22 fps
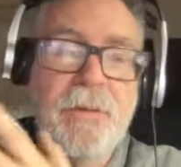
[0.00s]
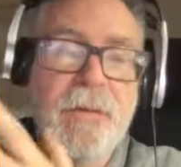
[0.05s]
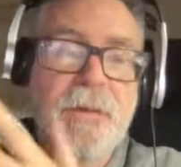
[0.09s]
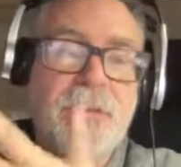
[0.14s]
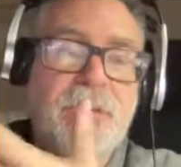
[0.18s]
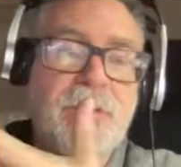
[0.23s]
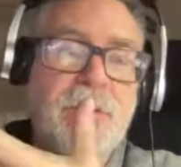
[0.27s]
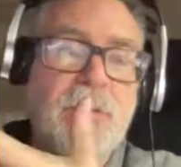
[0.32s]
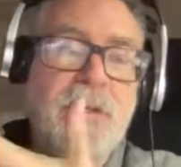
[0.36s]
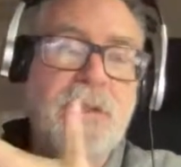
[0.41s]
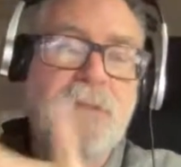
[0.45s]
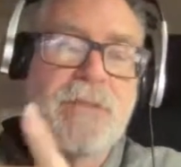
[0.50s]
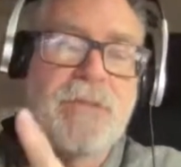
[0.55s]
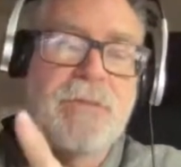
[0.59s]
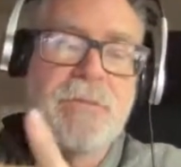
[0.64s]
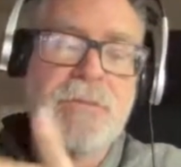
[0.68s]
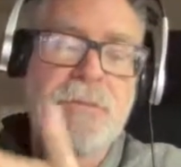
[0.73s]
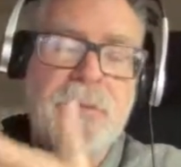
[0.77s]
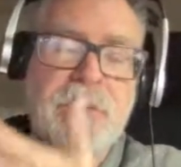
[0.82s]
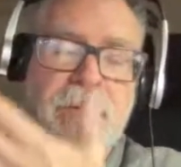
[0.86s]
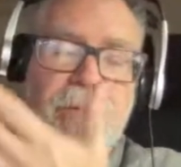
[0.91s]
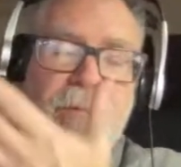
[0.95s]
It's
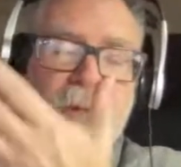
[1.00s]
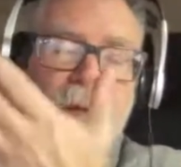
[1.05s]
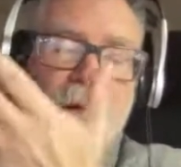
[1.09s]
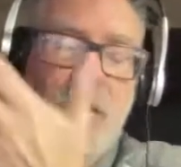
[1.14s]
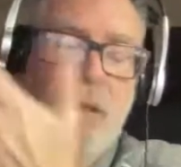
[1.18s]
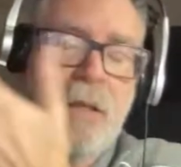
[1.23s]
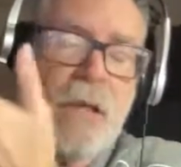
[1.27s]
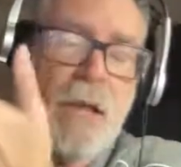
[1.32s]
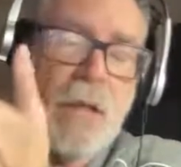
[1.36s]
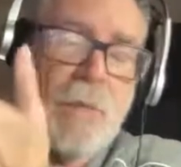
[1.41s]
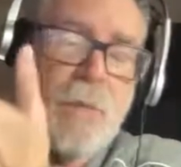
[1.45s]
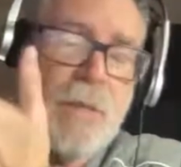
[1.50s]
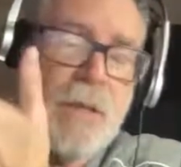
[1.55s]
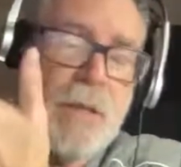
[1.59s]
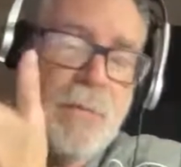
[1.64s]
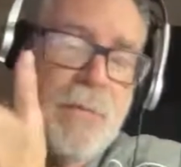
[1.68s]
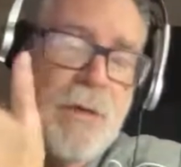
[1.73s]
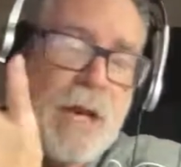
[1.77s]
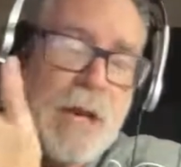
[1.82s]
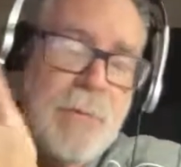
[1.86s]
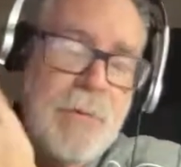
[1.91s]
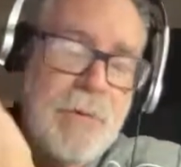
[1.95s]
I'm getting
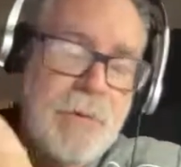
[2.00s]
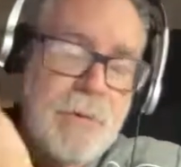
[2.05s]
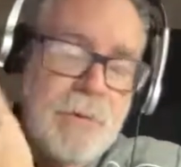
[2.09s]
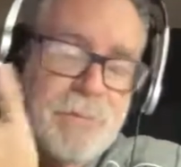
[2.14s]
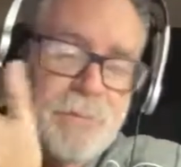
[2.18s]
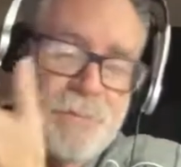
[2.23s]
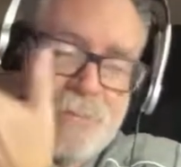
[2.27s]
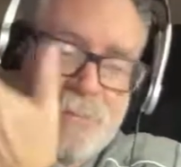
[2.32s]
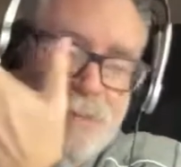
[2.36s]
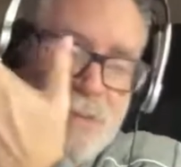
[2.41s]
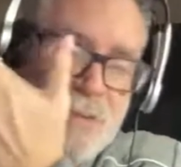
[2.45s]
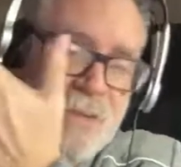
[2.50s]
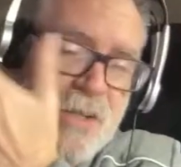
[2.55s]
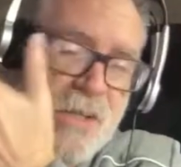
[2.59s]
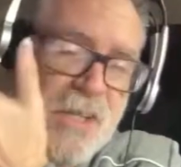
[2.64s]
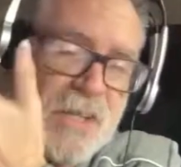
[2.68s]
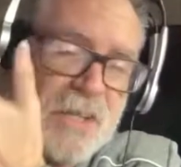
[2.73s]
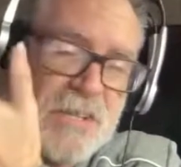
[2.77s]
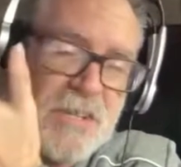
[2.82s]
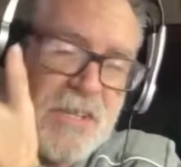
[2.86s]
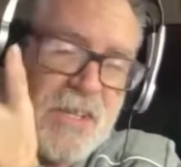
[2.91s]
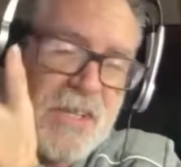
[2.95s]
popular. That's all
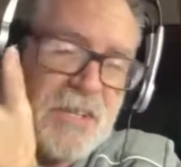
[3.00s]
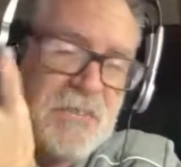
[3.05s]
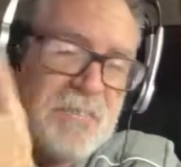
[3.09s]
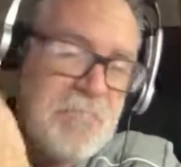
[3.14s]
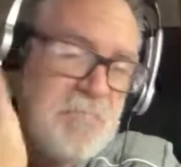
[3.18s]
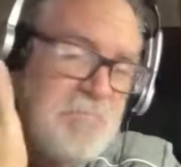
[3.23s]
I can say.